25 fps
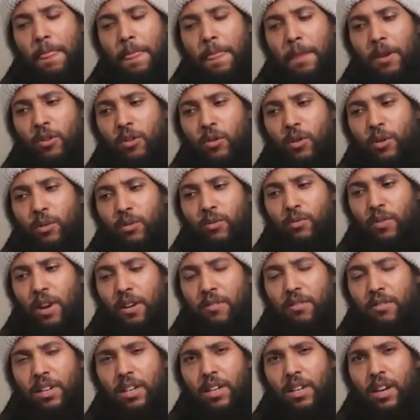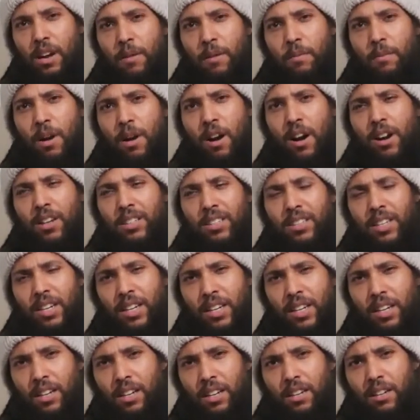He was very
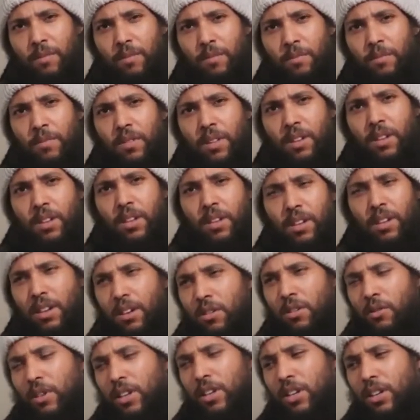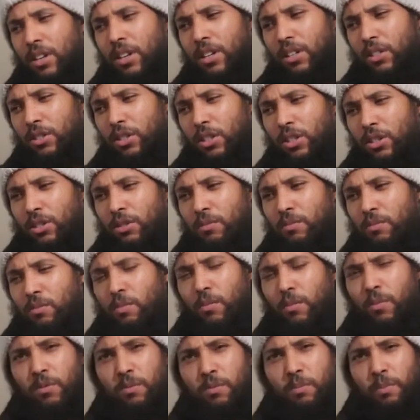articulate. He could have just
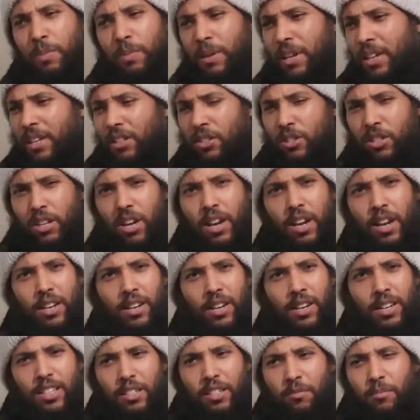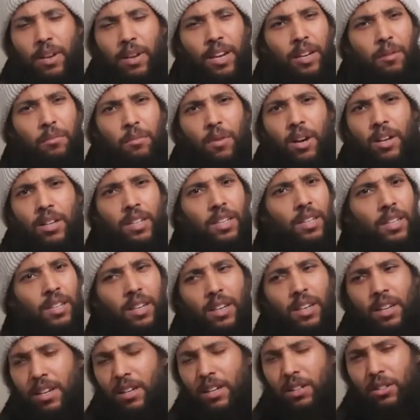been a journalist, made money,
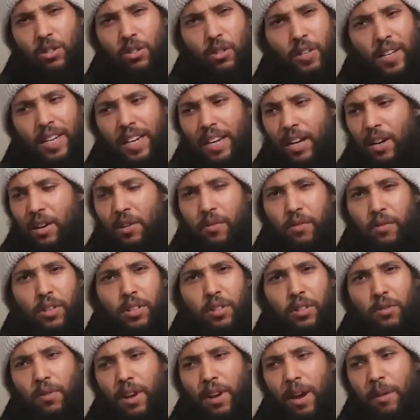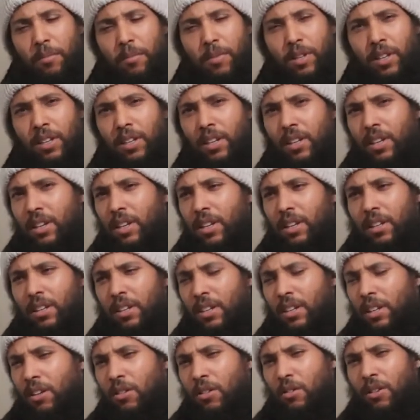took care of his family,
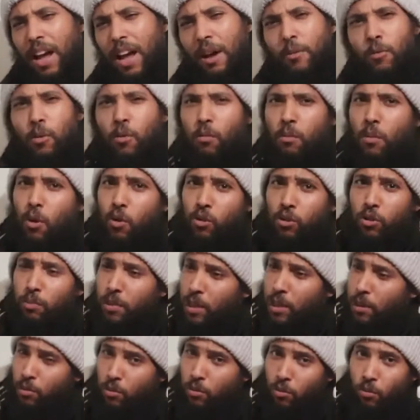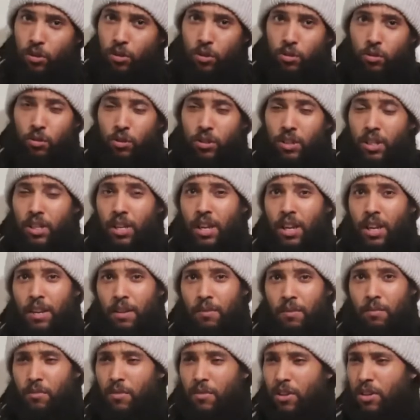like what most people would do
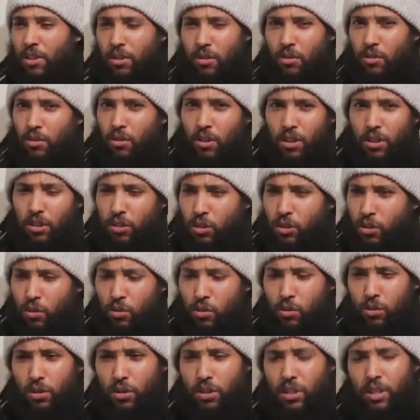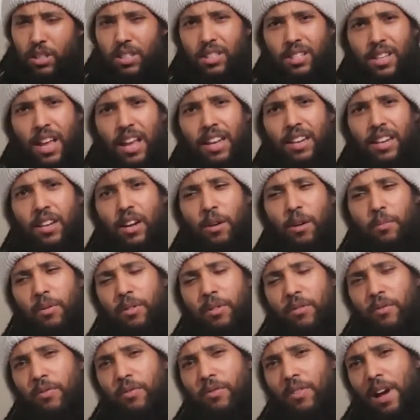today. Not choose to stand up
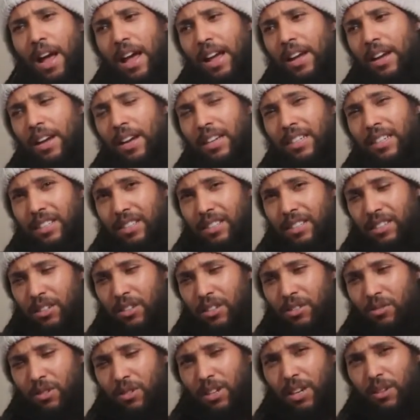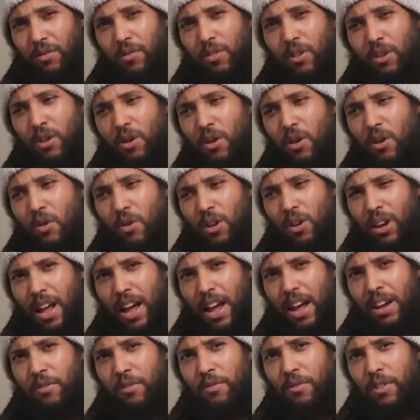and fight and, give your whole
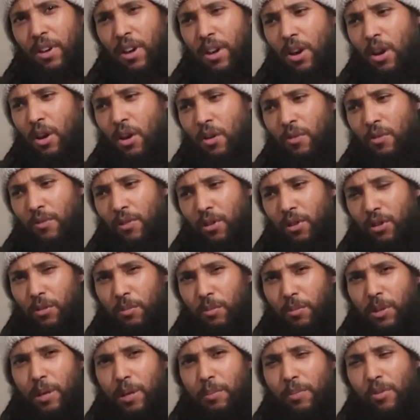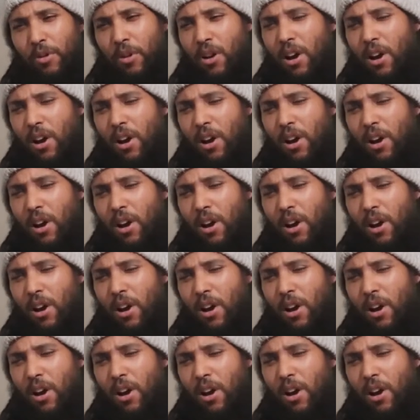life for your people.